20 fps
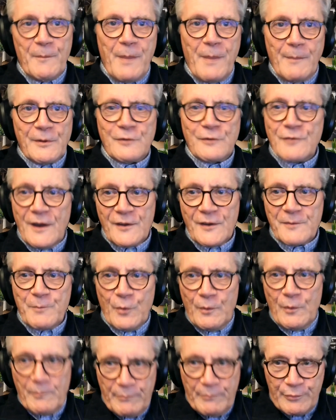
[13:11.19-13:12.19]
public
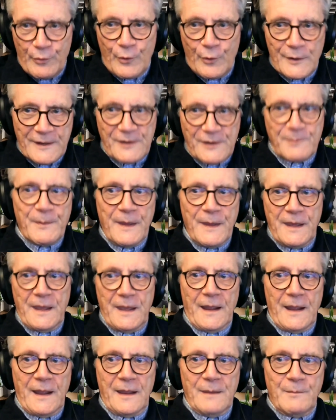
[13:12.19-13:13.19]
transport, broadly
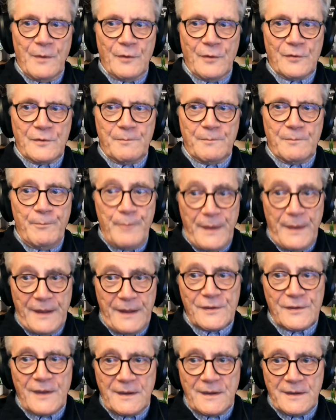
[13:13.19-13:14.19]
speaking, in most
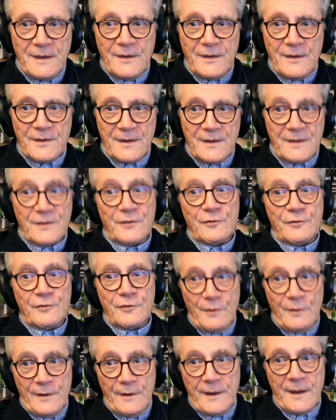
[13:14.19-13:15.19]
big cities is
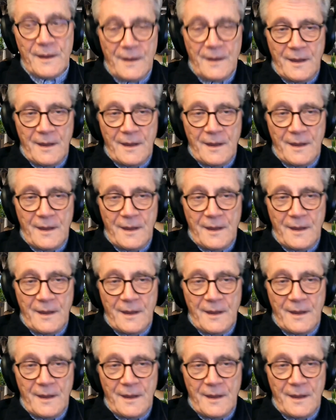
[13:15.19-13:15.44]
truly